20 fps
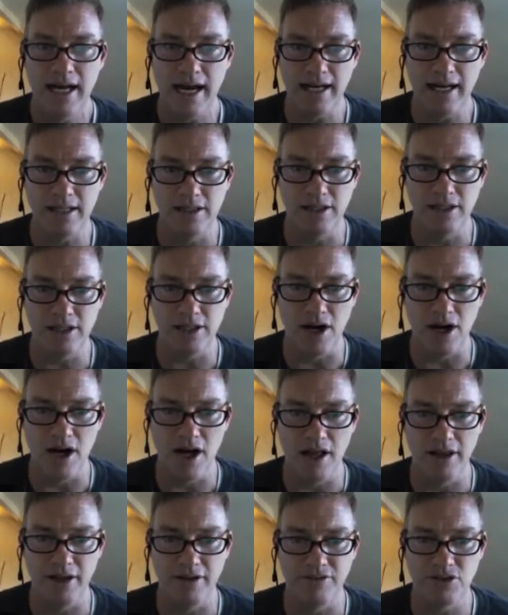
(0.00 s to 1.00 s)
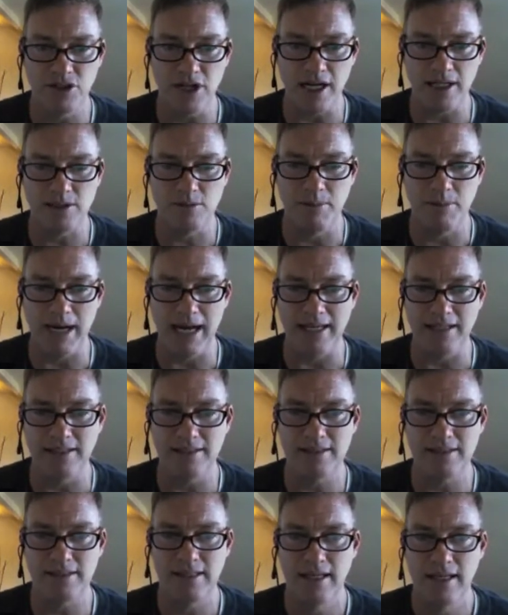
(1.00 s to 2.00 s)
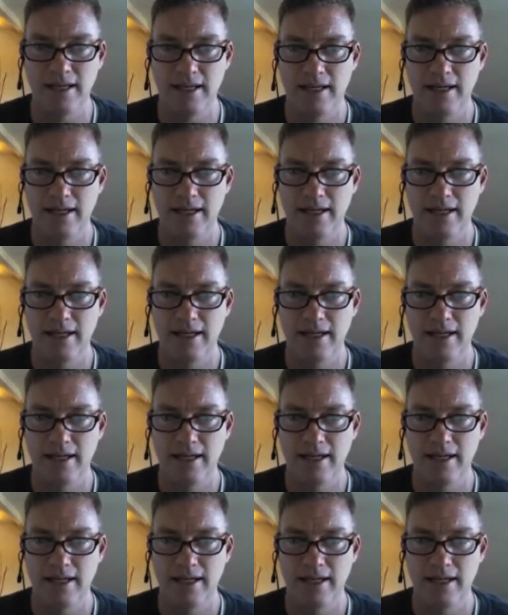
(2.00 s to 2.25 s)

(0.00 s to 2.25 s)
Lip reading: So I can look at all of Trek's bikes.